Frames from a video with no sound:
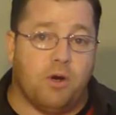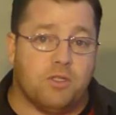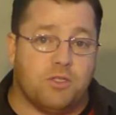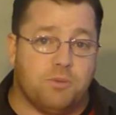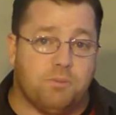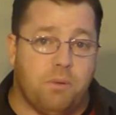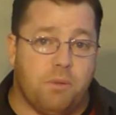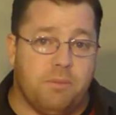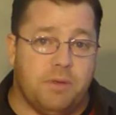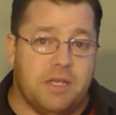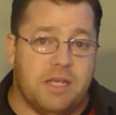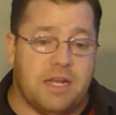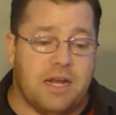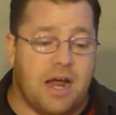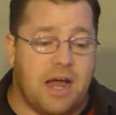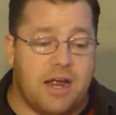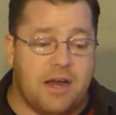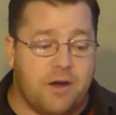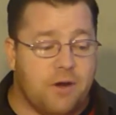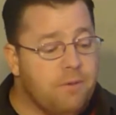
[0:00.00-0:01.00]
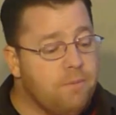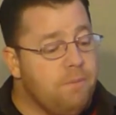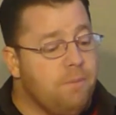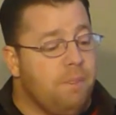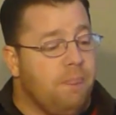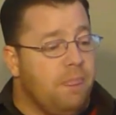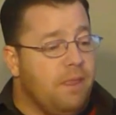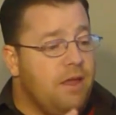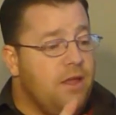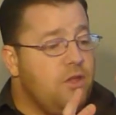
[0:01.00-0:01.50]
parts per million iron,
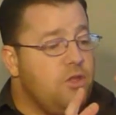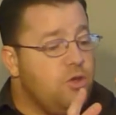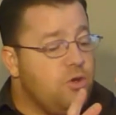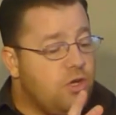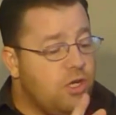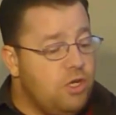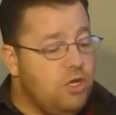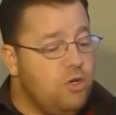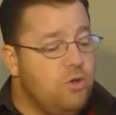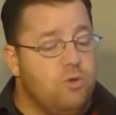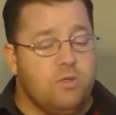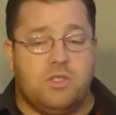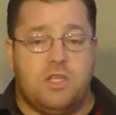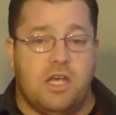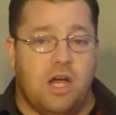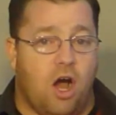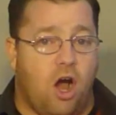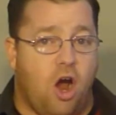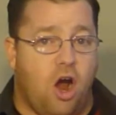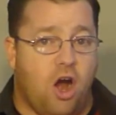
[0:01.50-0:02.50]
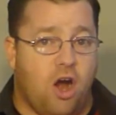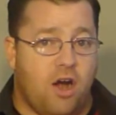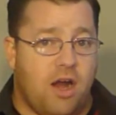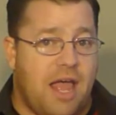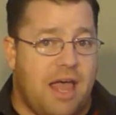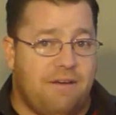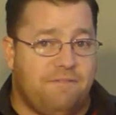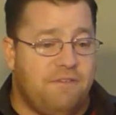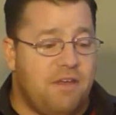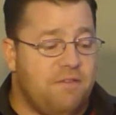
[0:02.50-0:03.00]
you can use the
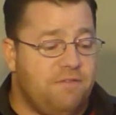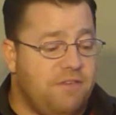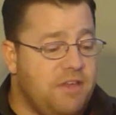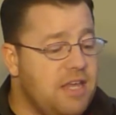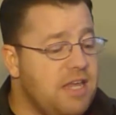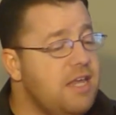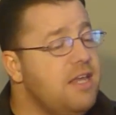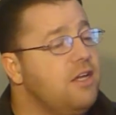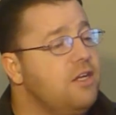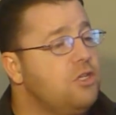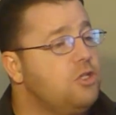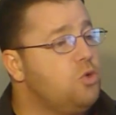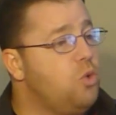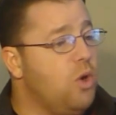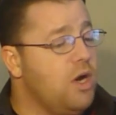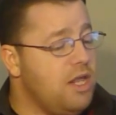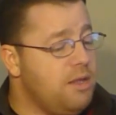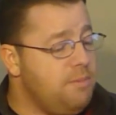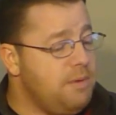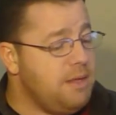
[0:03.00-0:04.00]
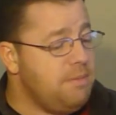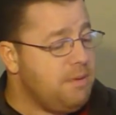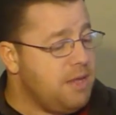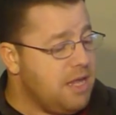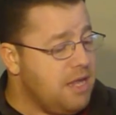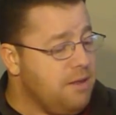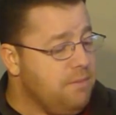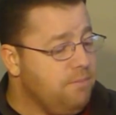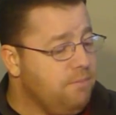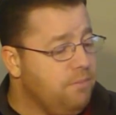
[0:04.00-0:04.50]
RFFE
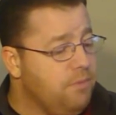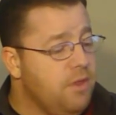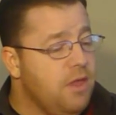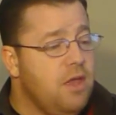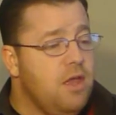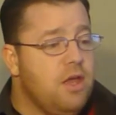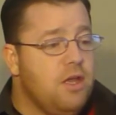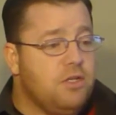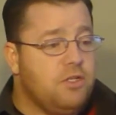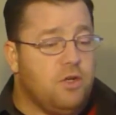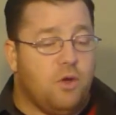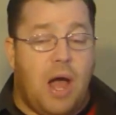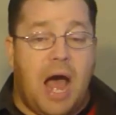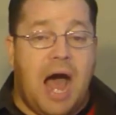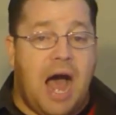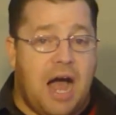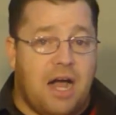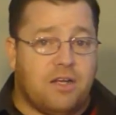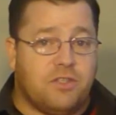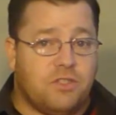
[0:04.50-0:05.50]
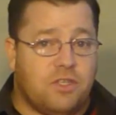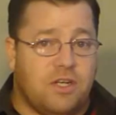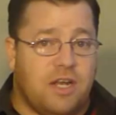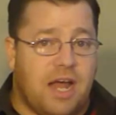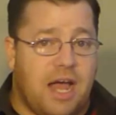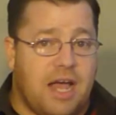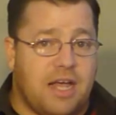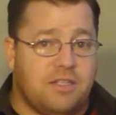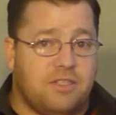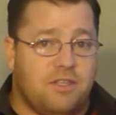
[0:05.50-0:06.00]
20BB to
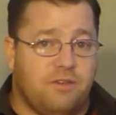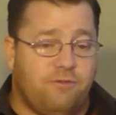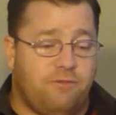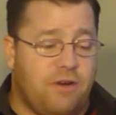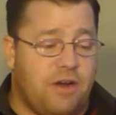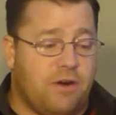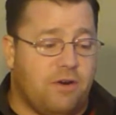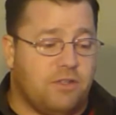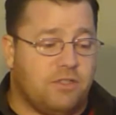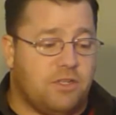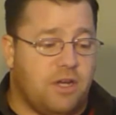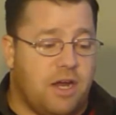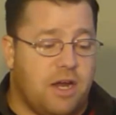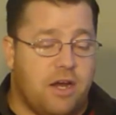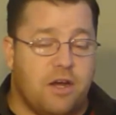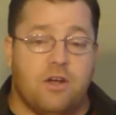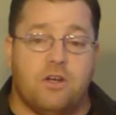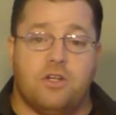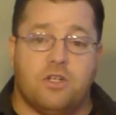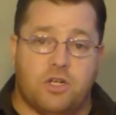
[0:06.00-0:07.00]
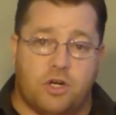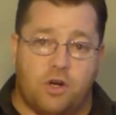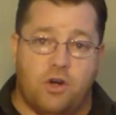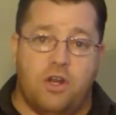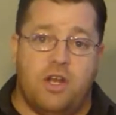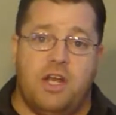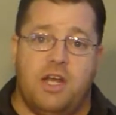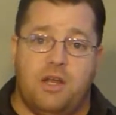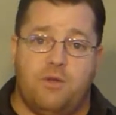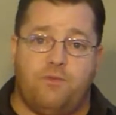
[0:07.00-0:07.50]
oxidize the ferrous iron,
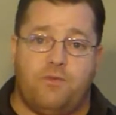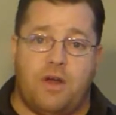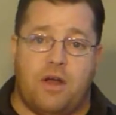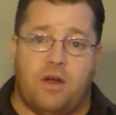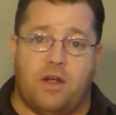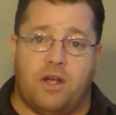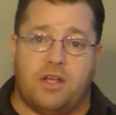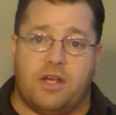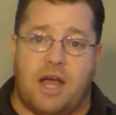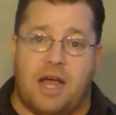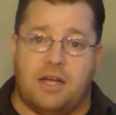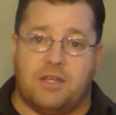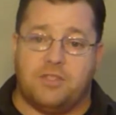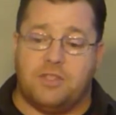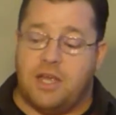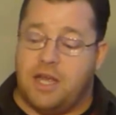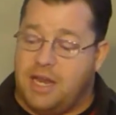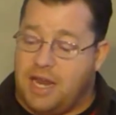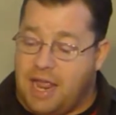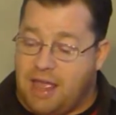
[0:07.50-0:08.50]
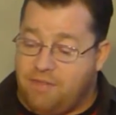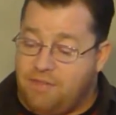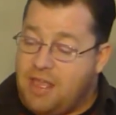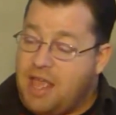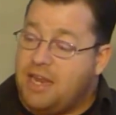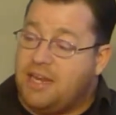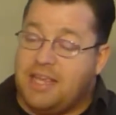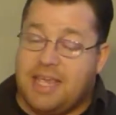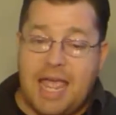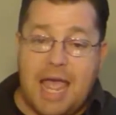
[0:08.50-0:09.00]
turn it into ferric oxide, and
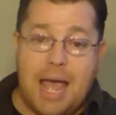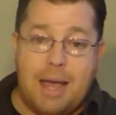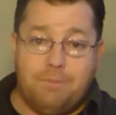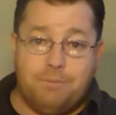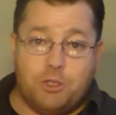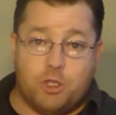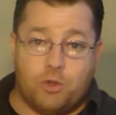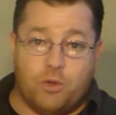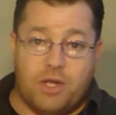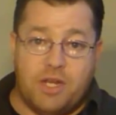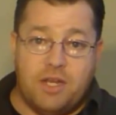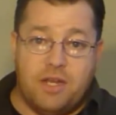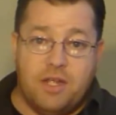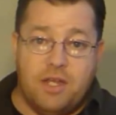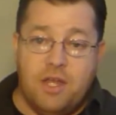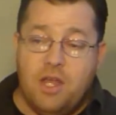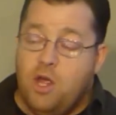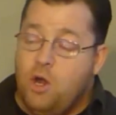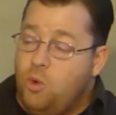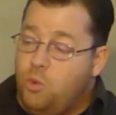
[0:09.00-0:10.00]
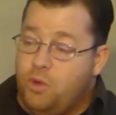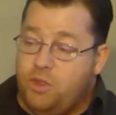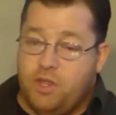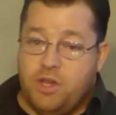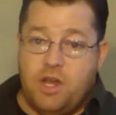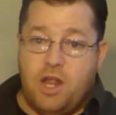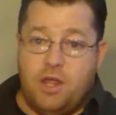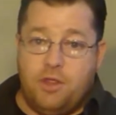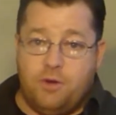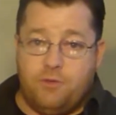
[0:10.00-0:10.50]
then capture it with
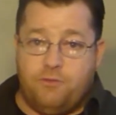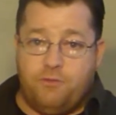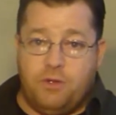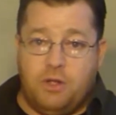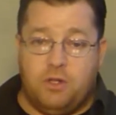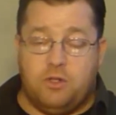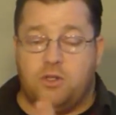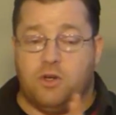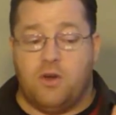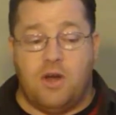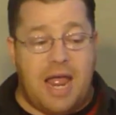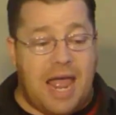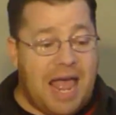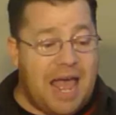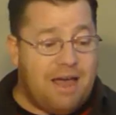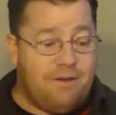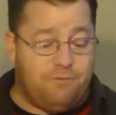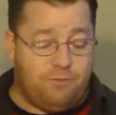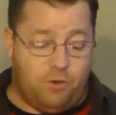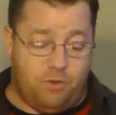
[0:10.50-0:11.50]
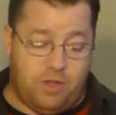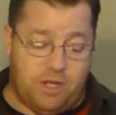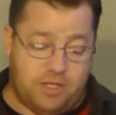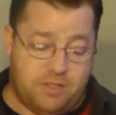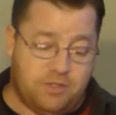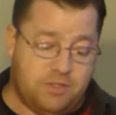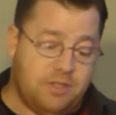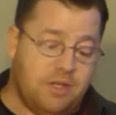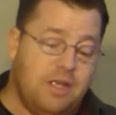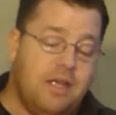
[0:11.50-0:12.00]
another filter after
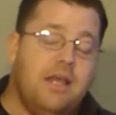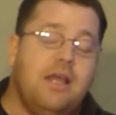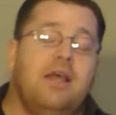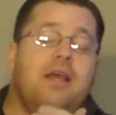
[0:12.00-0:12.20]
this.